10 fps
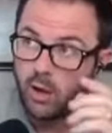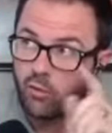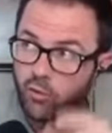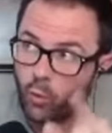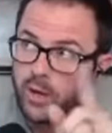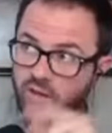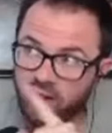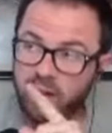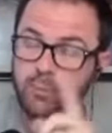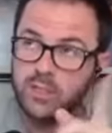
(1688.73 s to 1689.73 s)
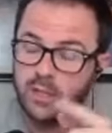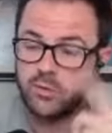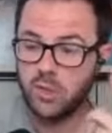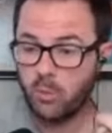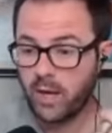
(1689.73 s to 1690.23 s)
45% of
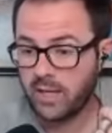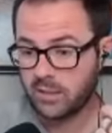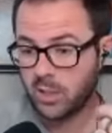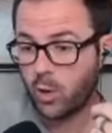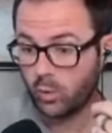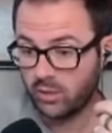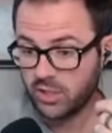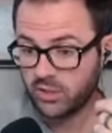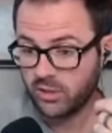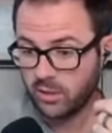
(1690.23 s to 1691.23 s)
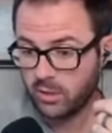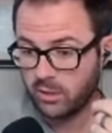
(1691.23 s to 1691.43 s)
Joe Biden's coalition